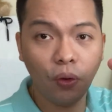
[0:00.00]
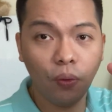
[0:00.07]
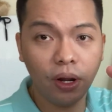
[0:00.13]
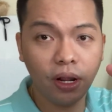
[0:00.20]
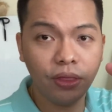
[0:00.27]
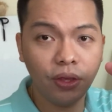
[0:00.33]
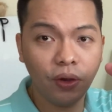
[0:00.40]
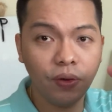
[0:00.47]
one
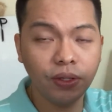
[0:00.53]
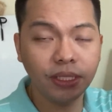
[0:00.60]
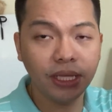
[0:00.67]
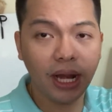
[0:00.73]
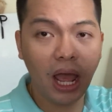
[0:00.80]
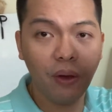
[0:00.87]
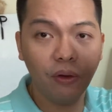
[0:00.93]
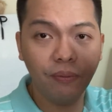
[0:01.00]
of those that
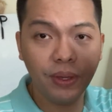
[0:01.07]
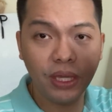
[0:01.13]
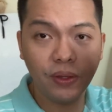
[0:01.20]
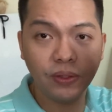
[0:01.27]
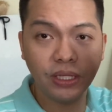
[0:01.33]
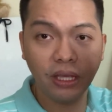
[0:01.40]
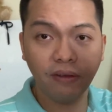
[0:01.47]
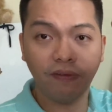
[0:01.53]
I will be
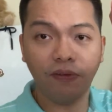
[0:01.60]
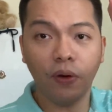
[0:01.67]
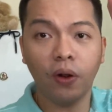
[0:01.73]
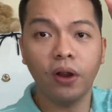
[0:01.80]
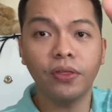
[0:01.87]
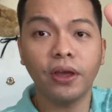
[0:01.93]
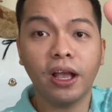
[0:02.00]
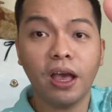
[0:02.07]
using
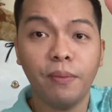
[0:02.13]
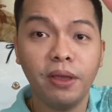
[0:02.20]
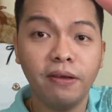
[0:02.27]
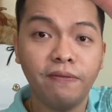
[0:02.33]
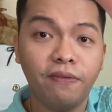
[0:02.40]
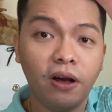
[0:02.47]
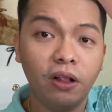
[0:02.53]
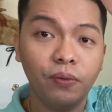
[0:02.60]
for the coming
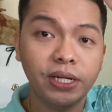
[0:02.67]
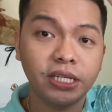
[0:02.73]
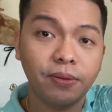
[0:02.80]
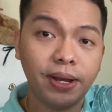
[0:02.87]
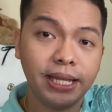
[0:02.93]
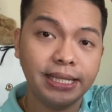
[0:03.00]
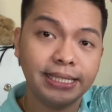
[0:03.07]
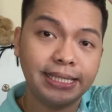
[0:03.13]
fall-winter
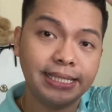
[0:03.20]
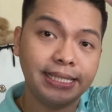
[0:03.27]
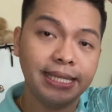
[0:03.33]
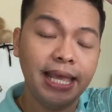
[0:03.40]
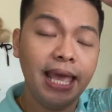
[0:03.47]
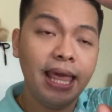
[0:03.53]
months.